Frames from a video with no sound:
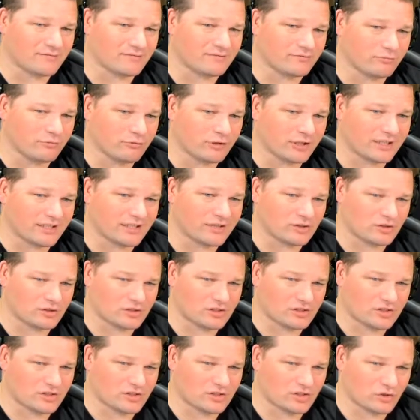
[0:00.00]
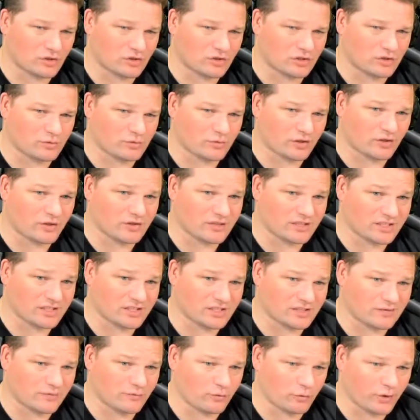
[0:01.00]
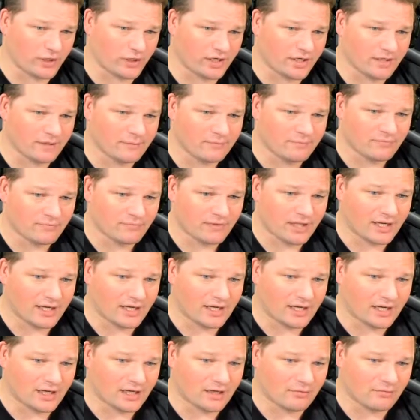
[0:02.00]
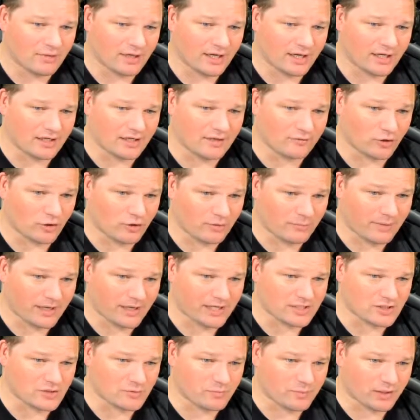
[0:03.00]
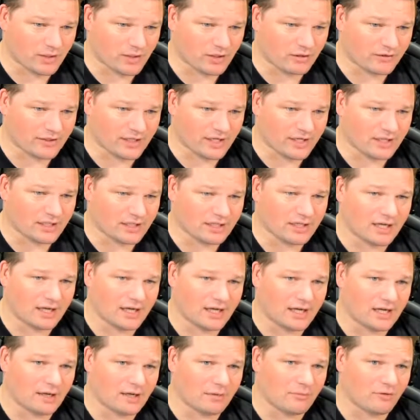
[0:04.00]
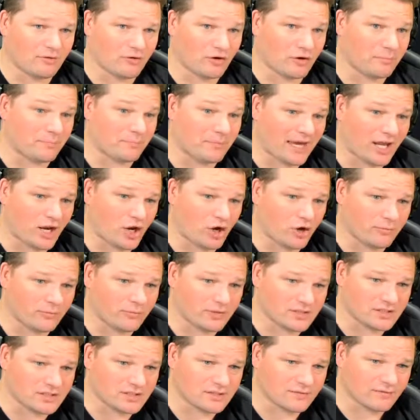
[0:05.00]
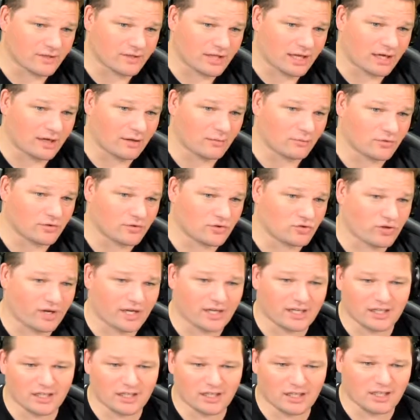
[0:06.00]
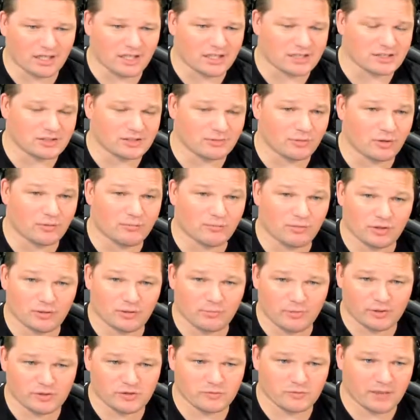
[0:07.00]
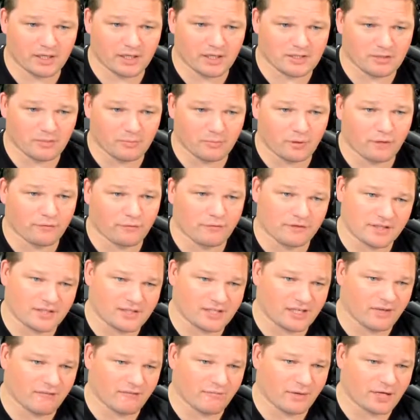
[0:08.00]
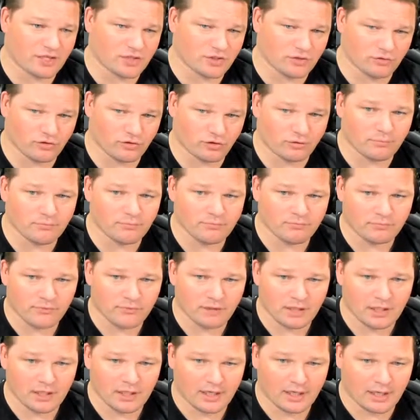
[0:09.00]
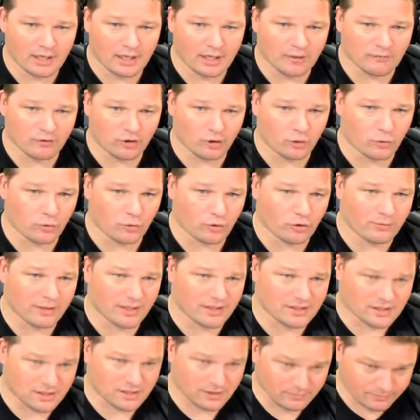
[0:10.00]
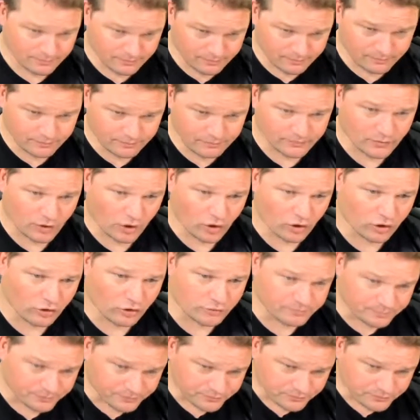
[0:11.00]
really just took this one because it is Void, and I've got a major spec on that. I've got a Bad Omens with tracking and cluster bomb with a boss spec, so both of these have major on. I've got a Worm Husk on,